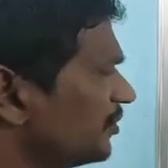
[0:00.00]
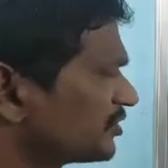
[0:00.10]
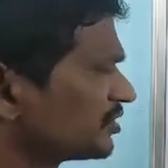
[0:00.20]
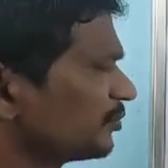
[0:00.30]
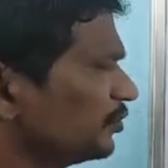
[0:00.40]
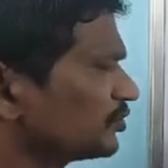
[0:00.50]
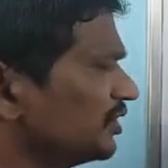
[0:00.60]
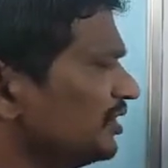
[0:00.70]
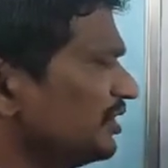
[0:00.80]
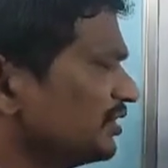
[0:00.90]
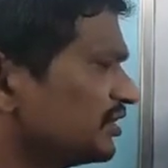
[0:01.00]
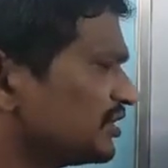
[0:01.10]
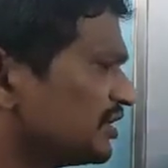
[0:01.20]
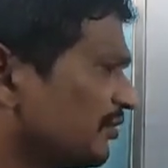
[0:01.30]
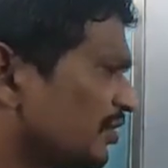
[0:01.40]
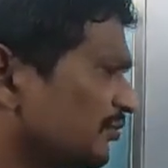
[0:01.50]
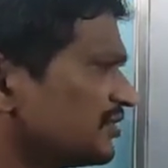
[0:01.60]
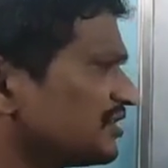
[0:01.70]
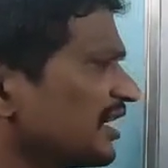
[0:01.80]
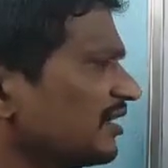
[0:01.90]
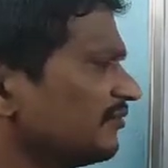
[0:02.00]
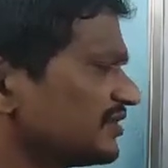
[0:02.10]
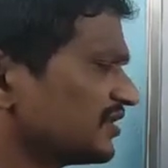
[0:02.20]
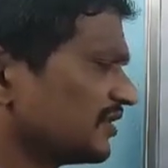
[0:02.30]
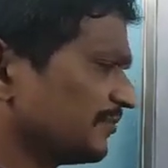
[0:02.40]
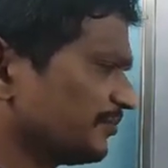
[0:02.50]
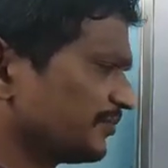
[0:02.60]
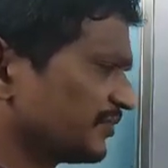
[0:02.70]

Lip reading: For suppose this is the one of the xylem vessel.